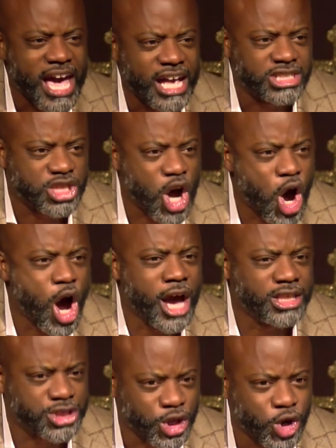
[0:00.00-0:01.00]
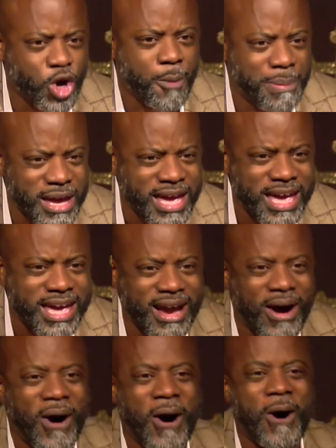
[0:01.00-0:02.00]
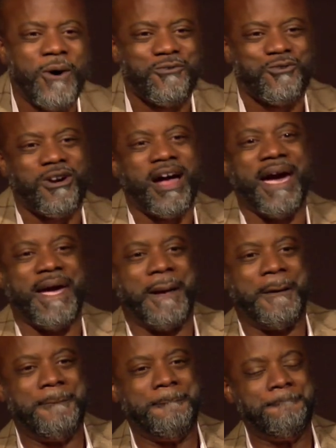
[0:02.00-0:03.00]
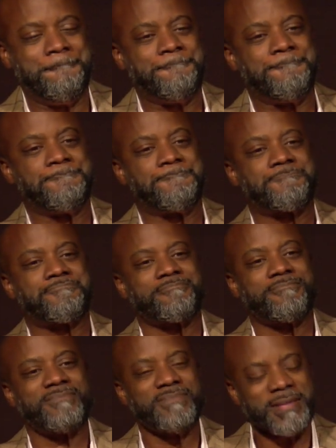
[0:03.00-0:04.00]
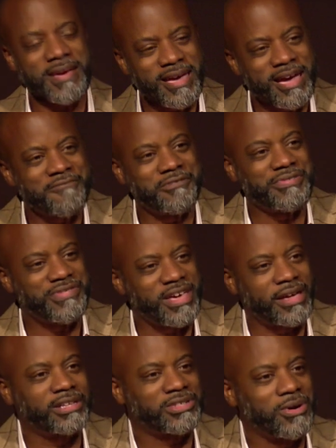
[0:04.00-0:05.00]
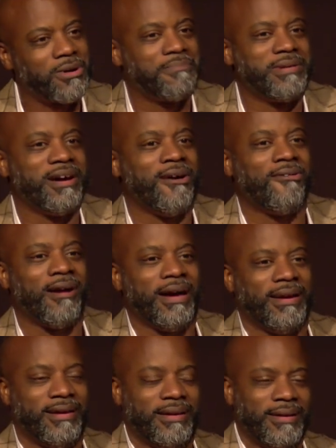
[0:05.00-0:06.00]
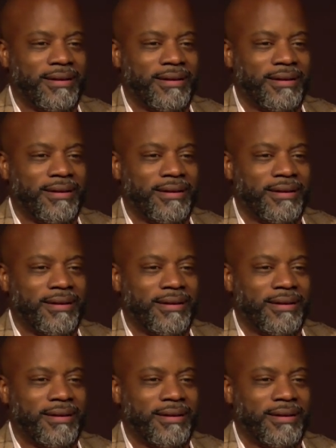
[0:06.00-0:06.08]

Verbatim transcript: is going to be all right everything is going to be all right.